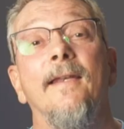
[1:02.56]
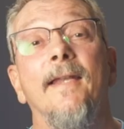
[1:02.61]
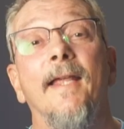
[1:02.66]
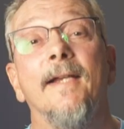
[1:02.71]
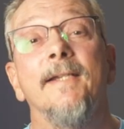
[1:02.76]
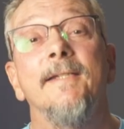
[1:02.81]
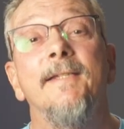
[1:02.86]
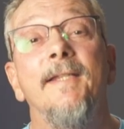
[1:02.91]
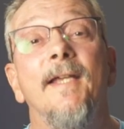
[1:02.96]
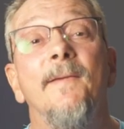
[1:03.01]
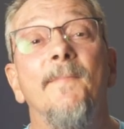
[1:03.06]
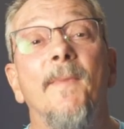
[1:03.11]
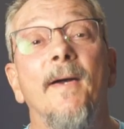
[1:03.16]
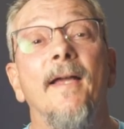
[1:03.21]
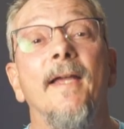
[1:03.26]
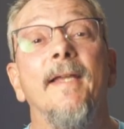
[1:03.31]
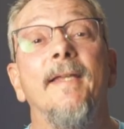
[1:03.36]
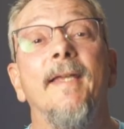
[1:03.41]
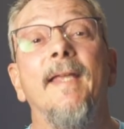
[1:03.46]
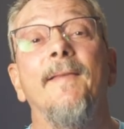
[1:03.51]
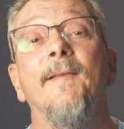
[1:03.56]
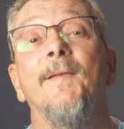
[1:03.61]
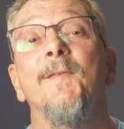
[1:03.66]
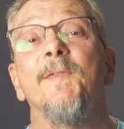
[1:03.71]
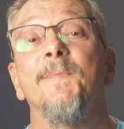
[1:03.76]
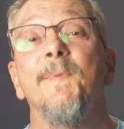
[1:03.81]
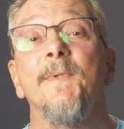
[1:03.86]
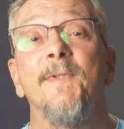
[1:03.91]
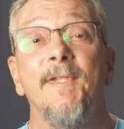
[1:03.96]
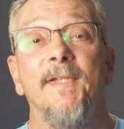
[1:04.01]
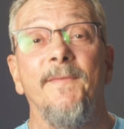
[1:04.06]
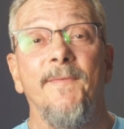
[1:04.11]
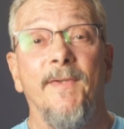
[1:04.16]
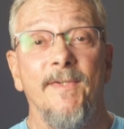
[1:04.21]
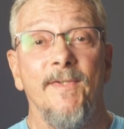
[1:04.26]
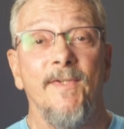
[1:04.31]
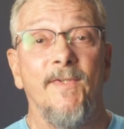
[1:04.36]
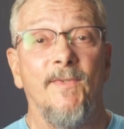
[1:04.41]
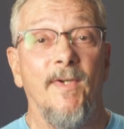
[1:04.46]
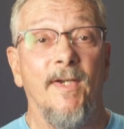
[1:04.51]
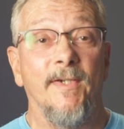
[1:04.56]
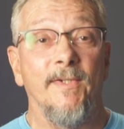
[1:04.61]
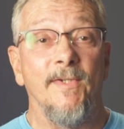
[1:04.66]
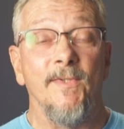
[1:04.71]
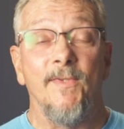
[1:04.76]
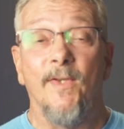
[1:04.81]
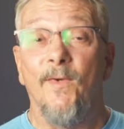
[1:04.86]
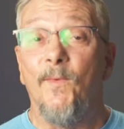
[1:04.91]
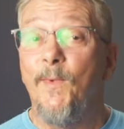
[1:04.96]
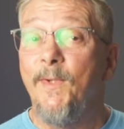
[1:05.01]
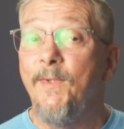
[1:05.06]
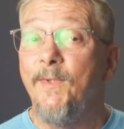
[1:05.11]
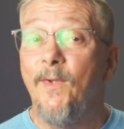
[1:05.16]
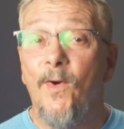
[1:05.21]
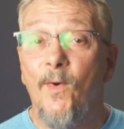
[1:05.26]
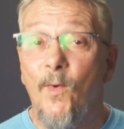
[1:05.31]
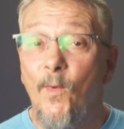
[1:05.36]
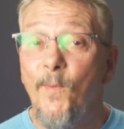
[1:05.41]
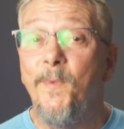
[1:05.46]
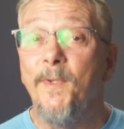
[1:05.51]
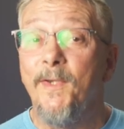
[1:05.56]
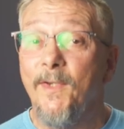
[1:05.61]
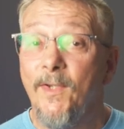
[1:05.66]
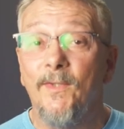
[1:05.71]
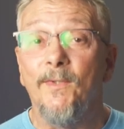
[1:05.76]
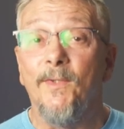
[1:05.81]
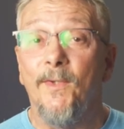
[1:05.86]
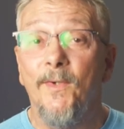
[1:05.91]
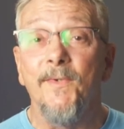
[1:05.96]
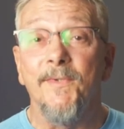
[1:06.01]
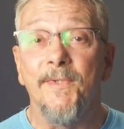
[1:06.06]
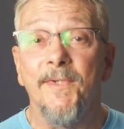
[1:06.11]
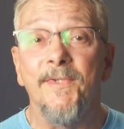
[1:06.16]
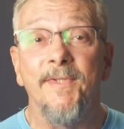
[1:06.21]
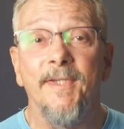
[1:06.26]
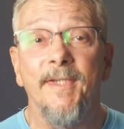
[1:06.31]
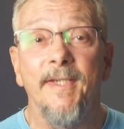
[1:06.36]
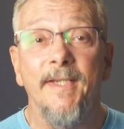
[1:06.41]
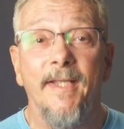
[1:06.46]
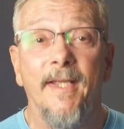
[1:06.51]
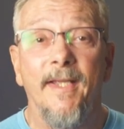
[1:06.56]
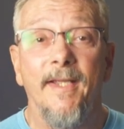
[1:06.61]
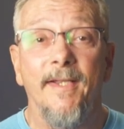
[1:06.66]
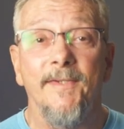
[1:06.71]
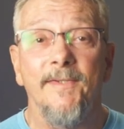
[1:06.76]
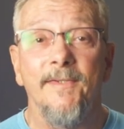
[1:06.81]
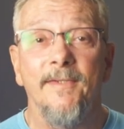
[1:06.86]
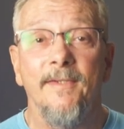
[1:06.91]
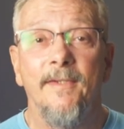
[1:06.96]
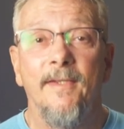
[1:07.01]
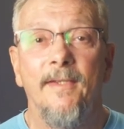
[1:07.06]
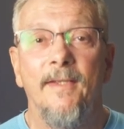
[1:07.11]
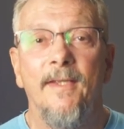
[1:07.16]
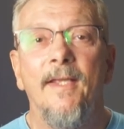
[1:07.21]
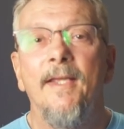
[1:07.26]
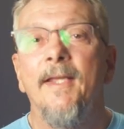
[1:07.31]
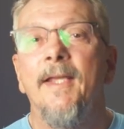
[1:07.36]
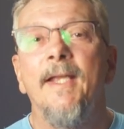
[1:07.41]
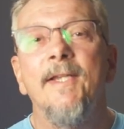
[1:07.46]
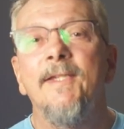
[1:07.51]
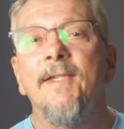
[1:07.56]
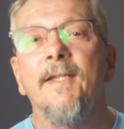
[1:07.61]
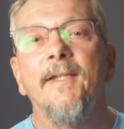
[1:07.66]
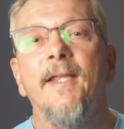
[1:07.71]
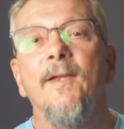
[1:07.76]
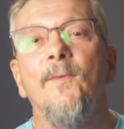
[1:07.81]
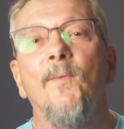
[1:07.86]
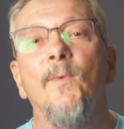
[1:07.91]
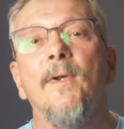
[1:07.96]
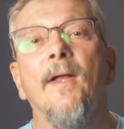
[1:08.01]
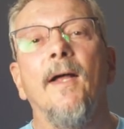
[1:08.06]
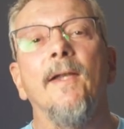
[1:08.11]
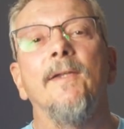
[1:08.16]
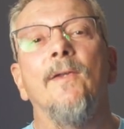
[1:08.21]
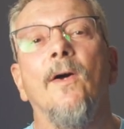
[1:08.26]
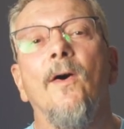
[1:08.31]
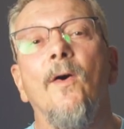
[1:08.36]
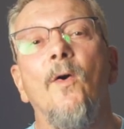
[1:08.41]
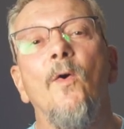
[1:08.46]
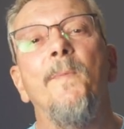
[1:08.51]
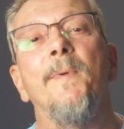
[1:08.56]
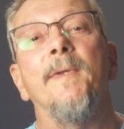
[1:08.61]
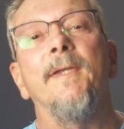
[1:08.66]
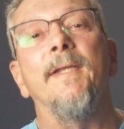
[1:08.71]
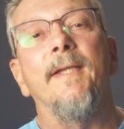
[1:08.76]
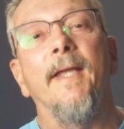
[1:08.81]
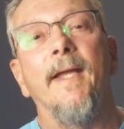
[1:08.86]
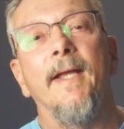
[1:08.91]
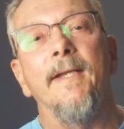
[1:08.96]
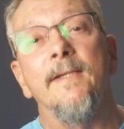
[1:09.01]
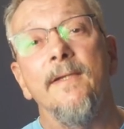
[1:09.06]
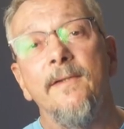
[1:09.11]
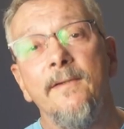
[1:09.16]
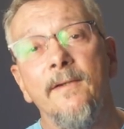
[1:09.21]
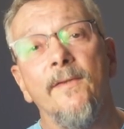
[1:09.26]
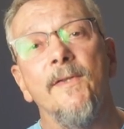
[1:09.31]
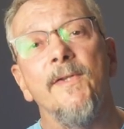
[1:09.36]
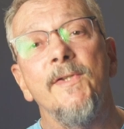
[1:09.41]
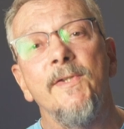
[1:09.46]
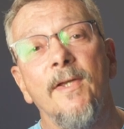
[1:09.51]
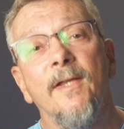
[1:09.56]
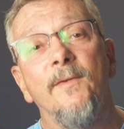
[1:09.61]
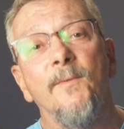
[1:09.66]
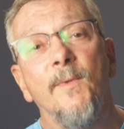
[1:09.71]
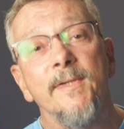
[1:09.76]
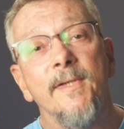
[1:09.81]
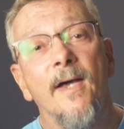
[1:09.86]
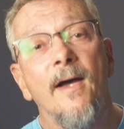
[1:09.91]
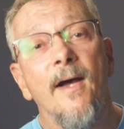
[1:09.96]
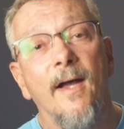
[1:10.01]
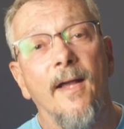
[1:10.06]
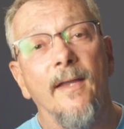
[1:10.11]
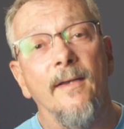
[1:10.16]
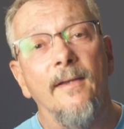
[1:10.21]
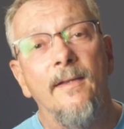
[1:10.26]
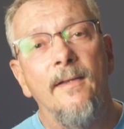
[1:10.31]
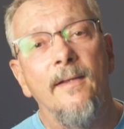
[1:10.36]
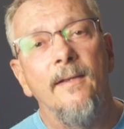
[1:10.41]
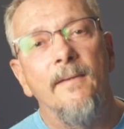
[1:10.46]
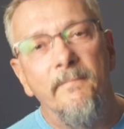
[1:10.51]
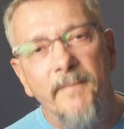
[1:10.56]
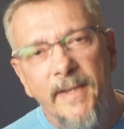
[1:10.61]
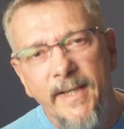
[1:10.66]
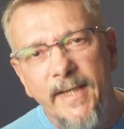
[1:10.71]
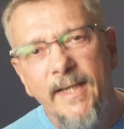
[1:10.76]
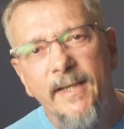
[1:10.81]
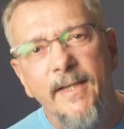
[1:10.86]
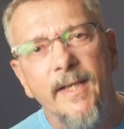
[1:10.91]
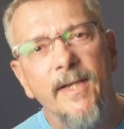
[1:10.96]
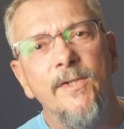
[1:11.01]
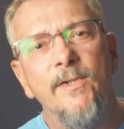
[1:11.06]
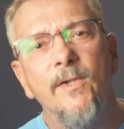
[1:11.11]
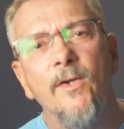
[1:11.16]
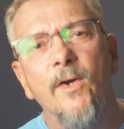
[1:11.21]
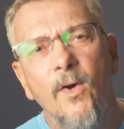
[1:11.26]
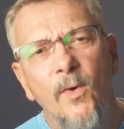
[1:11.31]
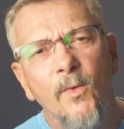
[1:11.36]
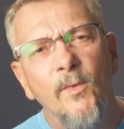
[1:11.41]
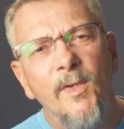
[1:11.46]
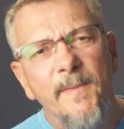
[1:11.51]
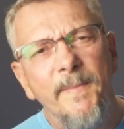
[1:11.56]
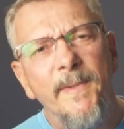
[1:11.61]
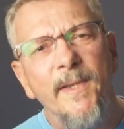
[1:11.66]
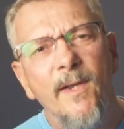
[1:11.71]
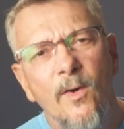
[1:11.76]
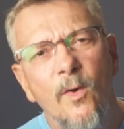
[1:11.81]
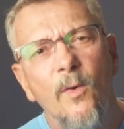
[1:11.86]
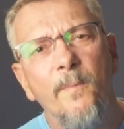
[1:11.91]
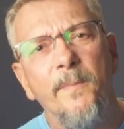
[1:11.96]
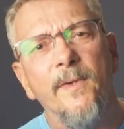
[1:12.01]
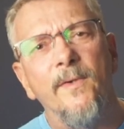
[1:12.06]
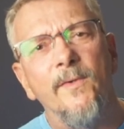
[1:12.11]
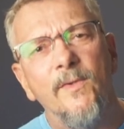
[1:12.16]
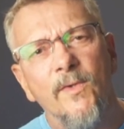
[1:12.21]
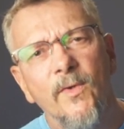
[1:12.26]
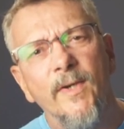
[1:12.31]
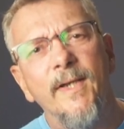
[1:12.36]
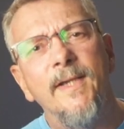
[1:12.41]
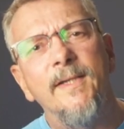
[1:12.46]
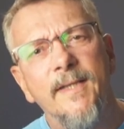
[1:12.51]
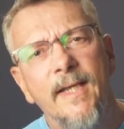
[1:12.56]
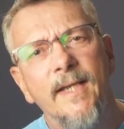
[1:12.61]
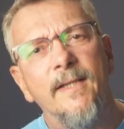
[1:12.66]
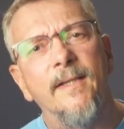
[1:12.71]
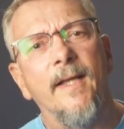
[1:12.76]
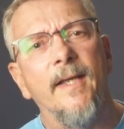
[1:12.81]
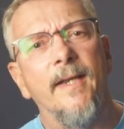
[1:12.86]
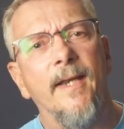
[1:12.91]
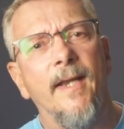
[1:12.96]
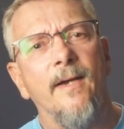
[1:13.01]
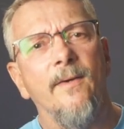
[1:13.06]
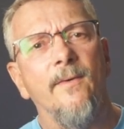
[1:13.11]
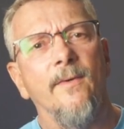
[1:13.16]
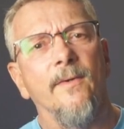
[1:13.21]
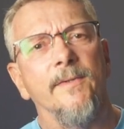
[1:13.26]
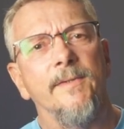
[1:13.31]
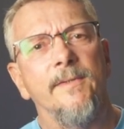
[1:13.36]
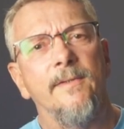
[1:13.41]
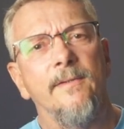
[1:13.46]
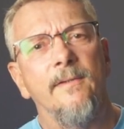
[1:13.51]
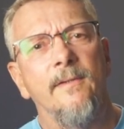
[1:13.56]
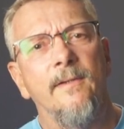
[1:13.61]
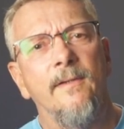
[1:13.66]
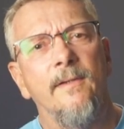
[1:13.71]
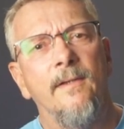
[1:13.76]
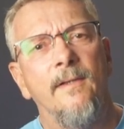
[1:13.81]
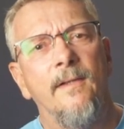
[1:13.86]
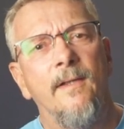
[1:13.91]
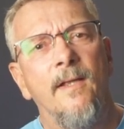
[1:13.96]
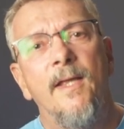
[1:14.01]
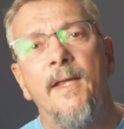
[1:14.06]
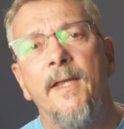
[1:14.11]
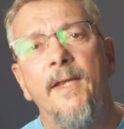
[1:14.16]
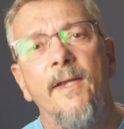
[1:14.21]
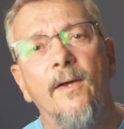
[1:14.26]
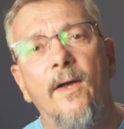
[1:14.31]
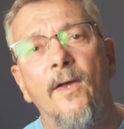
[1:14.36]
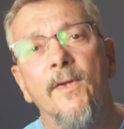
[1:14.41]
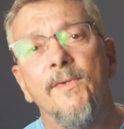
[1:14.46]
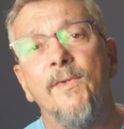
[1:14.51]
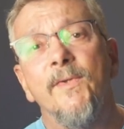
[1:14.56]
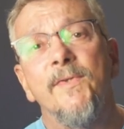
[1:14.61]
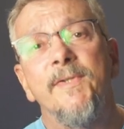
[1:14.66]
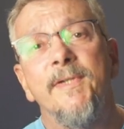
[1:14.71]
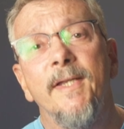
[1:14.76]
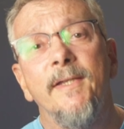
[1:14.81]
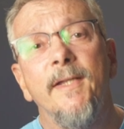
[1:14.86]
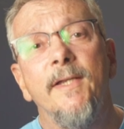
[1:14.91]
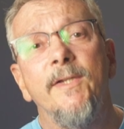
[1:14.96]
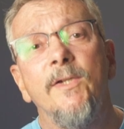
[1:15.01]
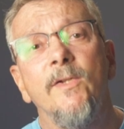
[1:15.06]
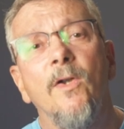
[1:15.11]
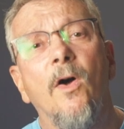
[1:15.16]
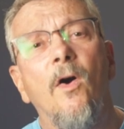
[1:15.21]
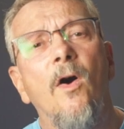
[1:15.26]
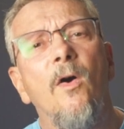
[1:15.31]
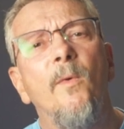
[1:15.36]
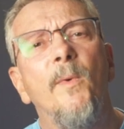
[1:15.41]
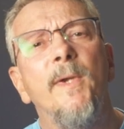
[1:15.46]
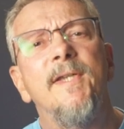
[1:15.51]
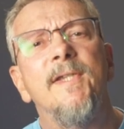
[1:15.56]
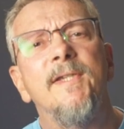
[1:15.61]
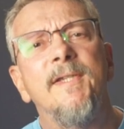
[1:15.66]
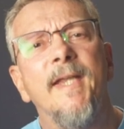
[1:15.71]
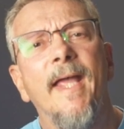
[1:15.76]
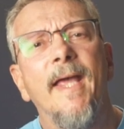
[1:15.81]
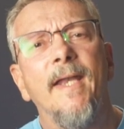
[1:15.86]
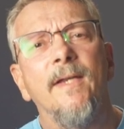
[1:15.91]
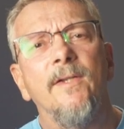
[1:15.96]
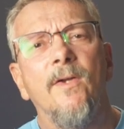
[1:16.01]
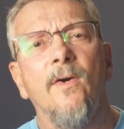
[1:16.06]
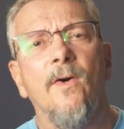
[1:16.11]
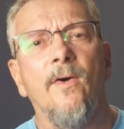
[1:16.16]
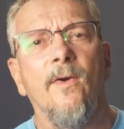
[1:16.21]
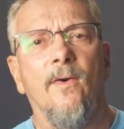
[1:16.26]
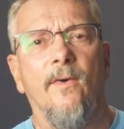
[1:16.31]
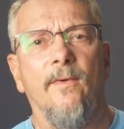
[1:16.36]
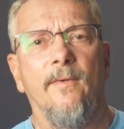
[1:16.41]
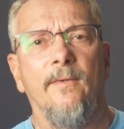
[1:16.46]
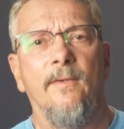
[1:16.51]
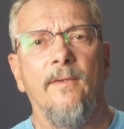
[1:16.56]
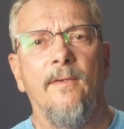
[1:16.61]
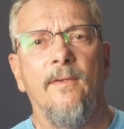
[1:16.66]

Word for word: Next, Nehemiah gave them specific instructions on when to open and close the city gates. He said they were not to open the gates until the sun was hot, meaning they should only be opened during daylight hours. He also said they should always stand guard.